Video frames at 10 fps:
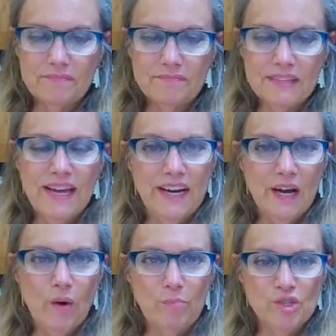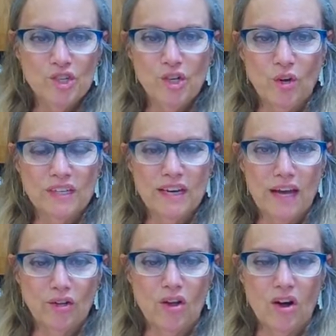I know I'm pushing y'all to
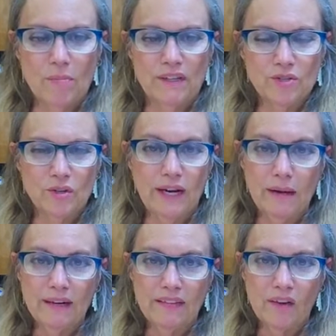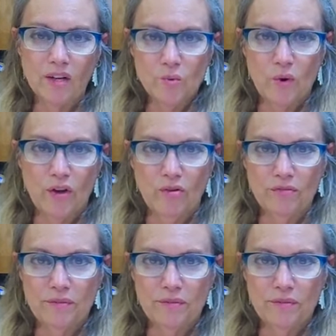nine o'clock, but is there anybody that got 12?